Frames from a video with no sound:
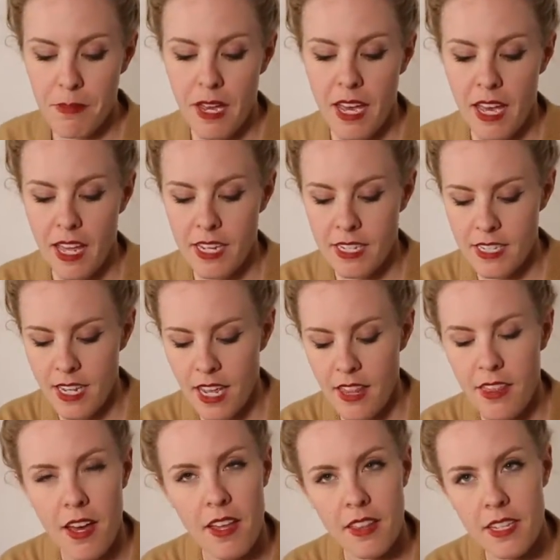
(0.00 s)
but I
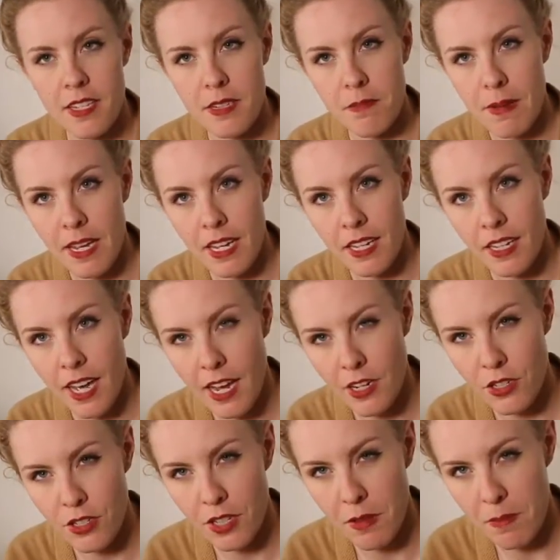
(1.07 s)
thought this might
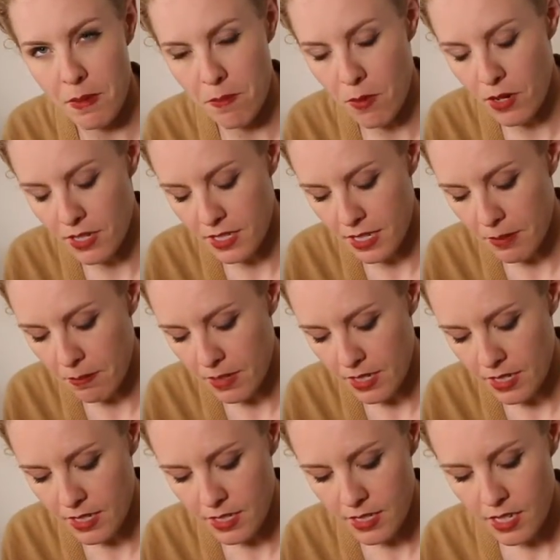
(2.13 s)
actually be more
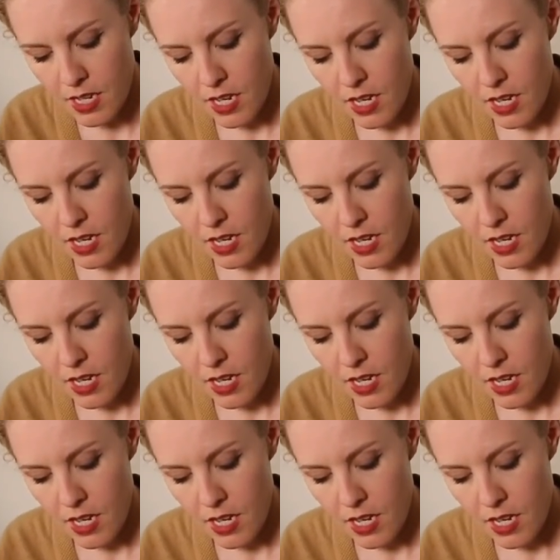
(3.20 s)
seamless.